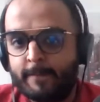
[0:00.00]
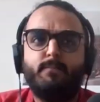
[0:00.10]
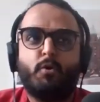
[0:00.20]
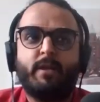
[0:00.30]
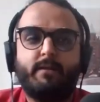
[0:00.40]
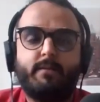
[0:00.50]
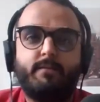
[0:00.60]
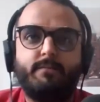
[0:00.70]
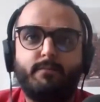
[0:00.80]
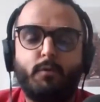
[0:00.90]
more like
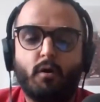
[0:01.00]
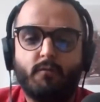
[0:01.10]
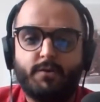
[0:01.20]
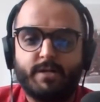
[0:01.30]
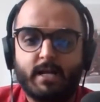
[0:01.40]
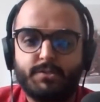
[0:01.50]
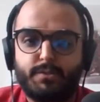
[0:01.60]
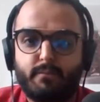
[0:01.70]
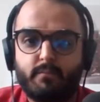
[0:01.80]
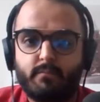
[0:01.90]
law of
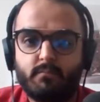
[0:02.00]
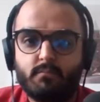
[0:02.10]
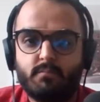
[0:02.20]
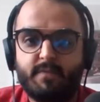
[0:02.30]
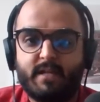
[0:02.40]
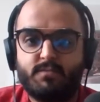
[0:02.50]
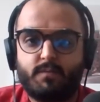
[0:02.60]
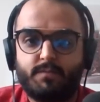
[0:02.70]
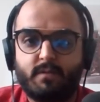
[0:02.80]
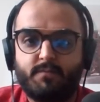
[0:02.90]
attraction that sort
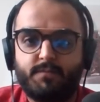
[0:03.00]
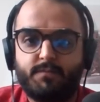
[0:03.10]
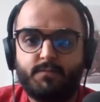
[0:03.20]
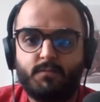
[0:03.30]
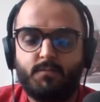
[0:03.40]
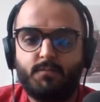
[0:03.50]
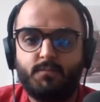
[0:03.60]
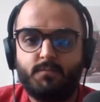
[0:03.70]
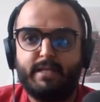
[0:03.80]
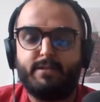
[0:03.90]
of stuff so
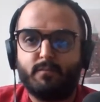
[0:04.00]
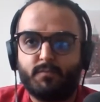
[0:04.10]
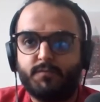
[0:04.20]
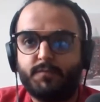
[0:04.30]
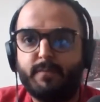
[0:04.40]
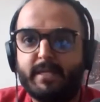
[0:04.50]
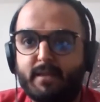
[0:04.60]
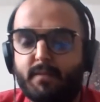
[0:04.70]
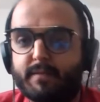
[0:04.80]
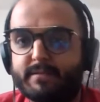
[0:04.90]
in terms of
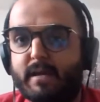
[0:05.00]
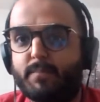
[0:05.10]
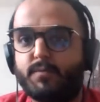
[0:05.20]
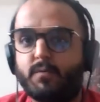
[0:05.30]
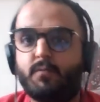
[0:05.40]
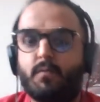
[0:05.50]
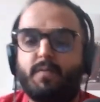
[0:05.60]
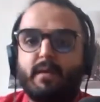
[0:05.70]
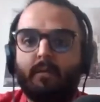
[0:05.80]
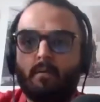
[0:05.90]
making things happen so if you
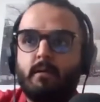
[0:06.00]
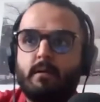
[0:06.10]
think